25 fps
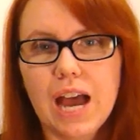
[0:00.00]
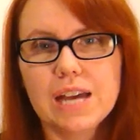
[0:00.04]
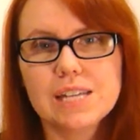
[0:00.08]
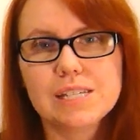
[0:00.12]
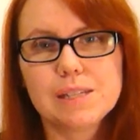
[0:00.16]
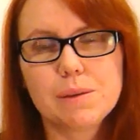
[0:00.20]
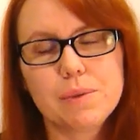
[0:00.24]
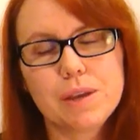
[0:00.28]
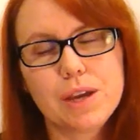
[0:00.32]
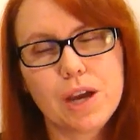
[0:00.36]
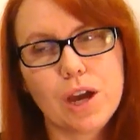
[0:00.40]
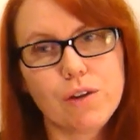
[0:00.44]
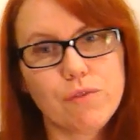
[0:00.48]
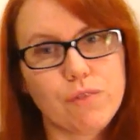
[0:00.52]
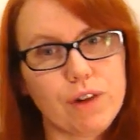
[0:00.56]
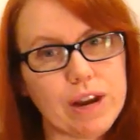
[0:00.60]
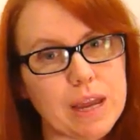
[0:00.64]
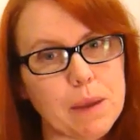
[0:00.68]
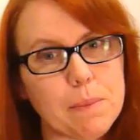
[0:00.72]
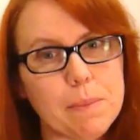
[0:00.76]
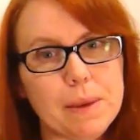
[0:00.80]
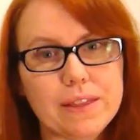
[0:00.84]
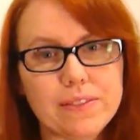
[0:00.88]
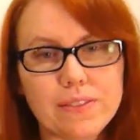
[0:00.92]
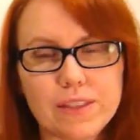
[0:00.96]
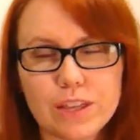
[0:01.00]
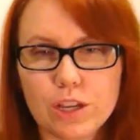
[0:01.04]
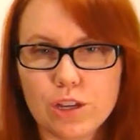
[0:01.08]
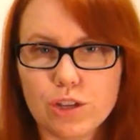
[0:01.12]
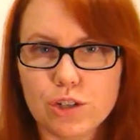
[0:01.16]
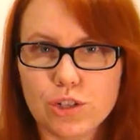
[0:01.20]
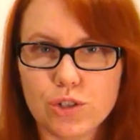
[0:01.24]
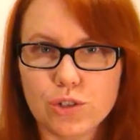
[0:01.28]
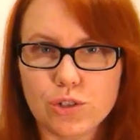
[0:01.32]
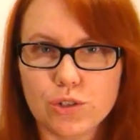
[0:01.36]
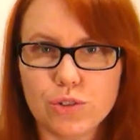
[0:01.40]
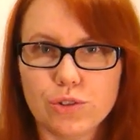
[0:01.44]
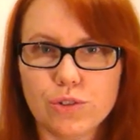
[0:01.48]
Something I recommend that
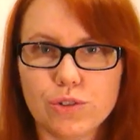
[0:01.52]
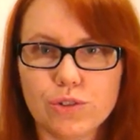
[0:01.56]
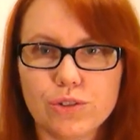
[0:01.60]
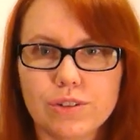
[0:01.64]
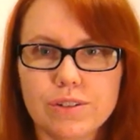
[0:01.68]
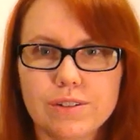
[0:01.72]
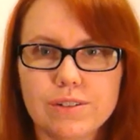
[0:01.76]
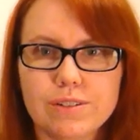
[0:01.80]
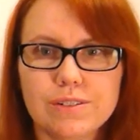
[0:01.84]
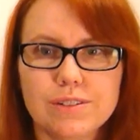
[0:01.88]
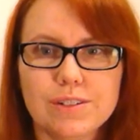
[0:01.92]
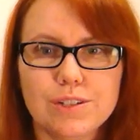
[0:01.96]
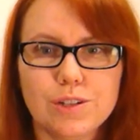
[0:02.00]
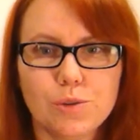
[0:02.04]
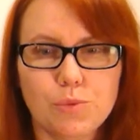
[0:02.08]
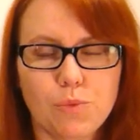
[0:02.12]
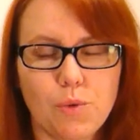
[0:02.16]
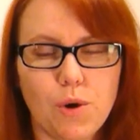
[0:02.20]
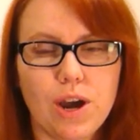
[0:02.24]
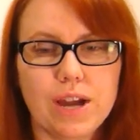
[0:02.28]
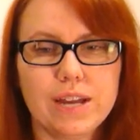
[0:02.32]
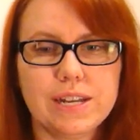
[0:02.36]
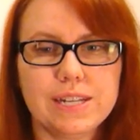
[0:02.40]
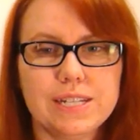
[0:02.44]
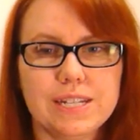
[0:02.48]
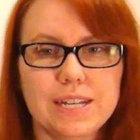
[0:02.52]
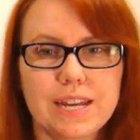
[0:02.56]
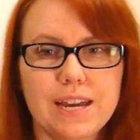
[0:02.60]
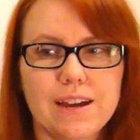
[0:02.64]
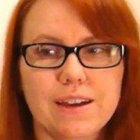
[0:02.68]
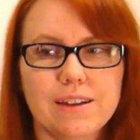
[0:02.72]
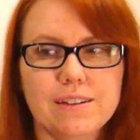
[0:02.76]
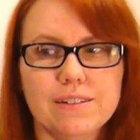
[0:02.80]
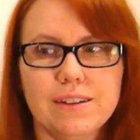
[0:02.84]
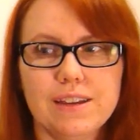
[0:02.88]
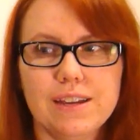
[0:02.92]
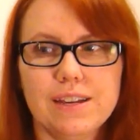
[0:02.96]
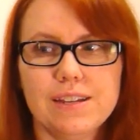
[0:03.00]
you do to wind
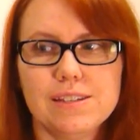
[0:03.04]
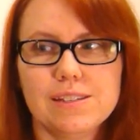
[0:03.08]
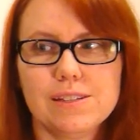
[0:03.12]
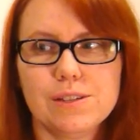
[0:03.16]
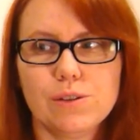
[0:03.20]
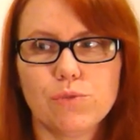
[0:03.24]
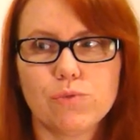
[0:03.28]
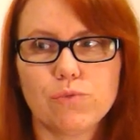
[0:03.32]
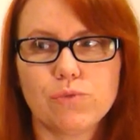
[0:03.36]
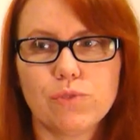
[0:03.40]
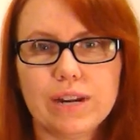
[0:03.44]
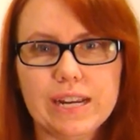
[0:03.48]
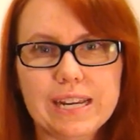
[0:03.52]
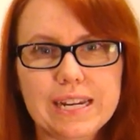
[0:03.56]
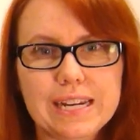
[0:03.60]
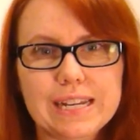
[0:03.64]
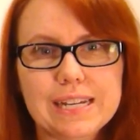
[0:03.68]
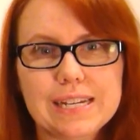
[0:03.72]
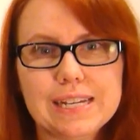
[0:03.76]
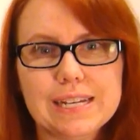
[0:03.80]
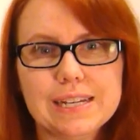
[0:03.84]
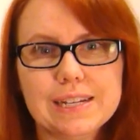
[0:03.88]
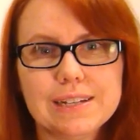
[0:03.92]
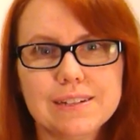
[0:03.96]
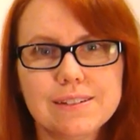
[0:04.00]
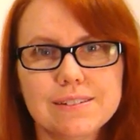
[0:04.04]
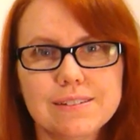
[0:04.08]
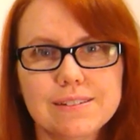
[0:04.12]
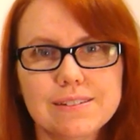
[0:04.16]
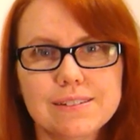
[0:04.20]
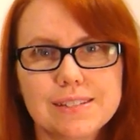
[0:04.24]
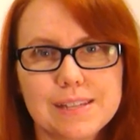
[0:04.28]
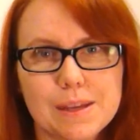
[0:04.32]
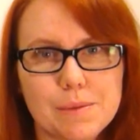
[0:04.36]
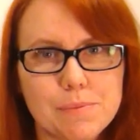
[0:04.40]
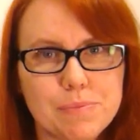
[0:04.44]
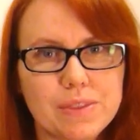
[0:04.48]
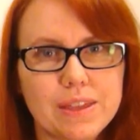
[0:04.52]
down is reading
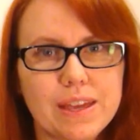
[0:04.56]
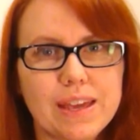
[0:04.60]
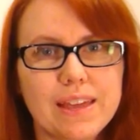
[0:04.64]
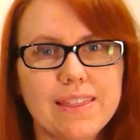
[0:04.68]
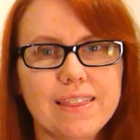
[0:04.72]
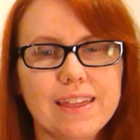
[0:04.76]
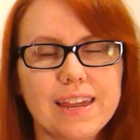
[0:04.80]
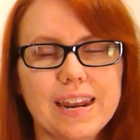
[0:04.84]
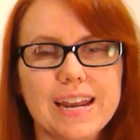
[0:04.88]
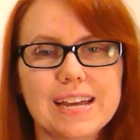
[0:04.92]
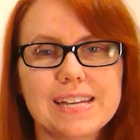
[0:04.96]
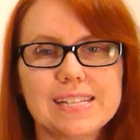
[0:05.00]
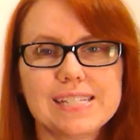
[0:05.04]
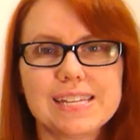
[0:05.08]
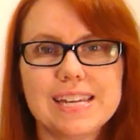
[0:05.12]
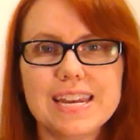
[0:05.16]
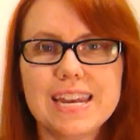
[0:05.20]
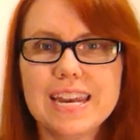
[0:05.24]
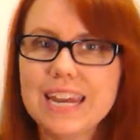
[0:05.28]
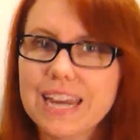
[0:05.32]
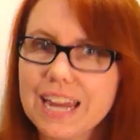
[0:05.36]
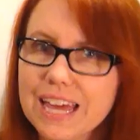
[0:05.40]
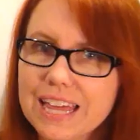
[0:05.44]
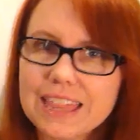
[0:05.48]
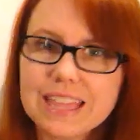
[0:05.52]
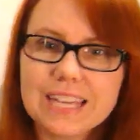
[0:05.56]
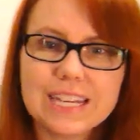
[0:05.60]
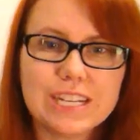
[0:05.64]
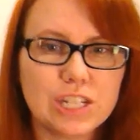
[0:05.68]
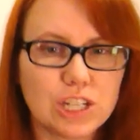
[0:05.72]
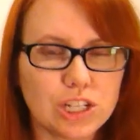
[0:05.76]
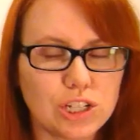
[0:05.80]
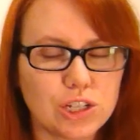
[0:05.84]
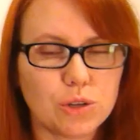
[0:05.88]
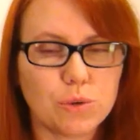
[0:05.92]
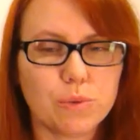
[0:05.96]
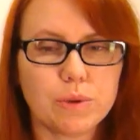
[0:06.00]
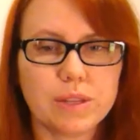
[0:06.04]
something that has nothing
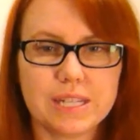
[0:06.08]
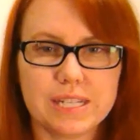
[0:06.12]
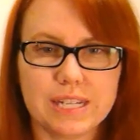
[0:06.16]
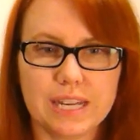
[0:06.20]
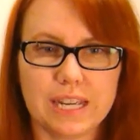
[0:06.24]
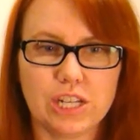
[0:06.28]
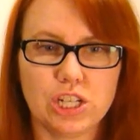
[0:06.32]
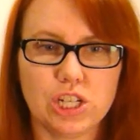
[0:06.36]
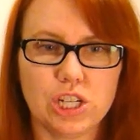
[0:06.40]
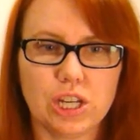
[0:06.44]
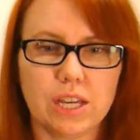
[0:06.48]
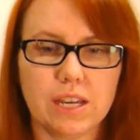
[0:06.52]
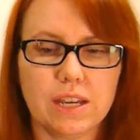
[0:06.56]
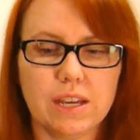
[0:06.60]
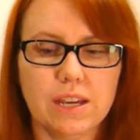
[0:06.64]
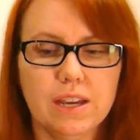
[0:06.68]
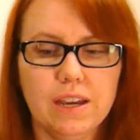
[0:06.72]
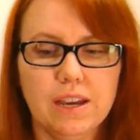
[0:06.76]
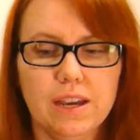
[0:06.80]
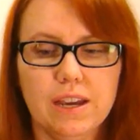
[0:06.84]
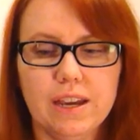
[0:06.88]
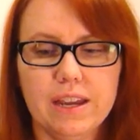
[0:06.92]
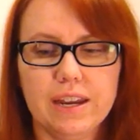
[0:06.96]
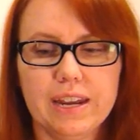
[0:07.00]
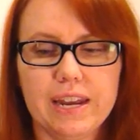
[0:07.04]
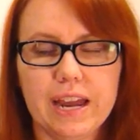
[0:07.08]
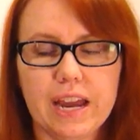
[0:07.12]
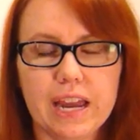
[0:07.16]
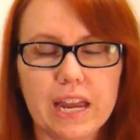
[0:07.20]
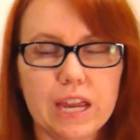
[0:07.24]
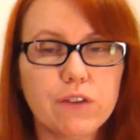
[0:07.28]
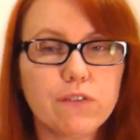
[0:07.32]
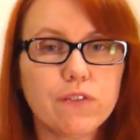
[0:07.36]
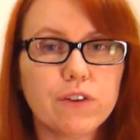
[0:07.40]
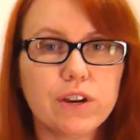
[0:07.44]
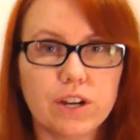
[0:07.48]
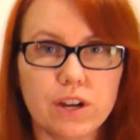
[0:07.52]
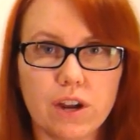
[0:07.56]
to do with teaching. Now,
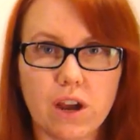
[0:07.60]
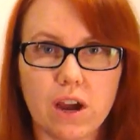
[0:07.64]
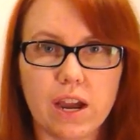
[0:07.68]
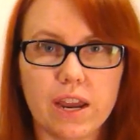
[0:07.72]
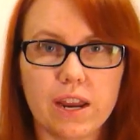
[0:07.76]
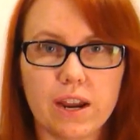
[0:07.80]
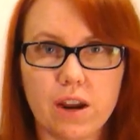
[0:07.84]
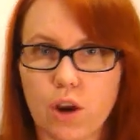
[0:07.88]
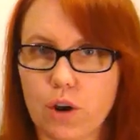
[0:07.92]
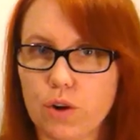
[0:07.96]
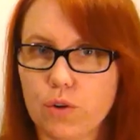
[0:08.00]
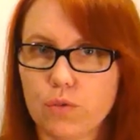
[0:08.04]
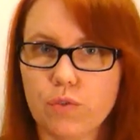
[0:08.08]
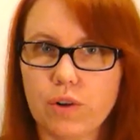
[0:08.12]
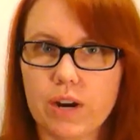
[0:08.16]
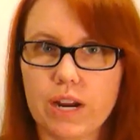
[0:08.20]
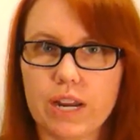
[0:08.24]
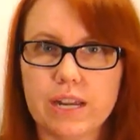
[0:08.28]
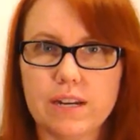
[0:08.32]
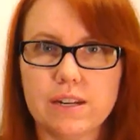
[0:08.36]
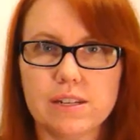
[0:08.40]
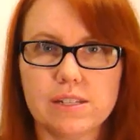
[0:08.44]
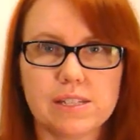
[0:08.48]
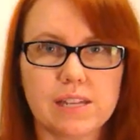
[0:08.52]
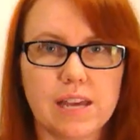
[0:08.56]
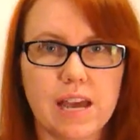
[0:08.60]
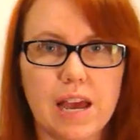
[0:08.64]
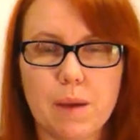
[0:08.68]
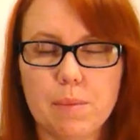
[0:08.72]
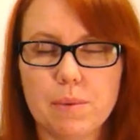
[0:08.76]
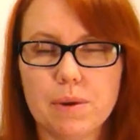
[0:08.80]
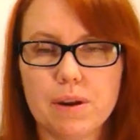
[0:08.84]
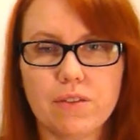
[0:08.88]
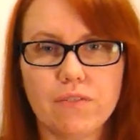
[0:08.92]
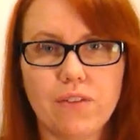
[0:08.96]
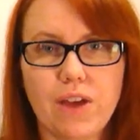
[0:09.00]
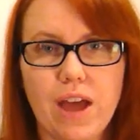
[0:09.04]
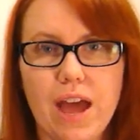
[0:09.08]
every night I read. It's a
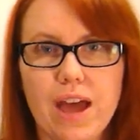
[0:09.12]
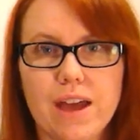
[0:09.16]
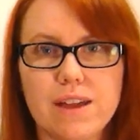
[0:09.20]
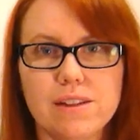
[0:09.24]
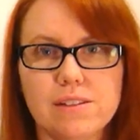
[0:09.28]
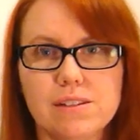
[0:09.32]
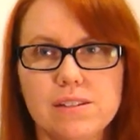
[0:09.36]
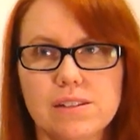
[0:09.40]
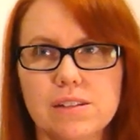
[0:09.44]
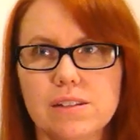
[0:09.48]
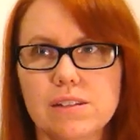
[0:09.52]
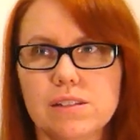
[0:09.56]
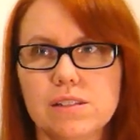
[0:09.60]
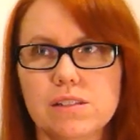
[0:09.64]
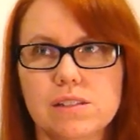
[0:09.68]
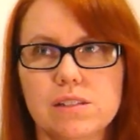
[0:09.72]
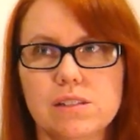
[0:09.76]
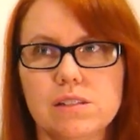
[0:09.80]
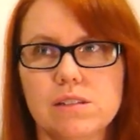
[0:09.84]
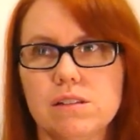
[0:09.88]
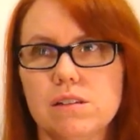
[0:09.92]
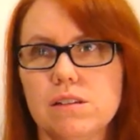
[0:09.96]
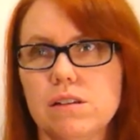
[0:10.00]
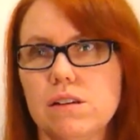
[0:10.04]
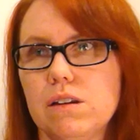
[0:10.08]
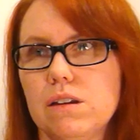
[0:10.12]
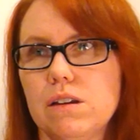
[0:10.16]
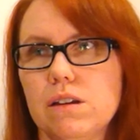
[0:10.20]
habit I've had since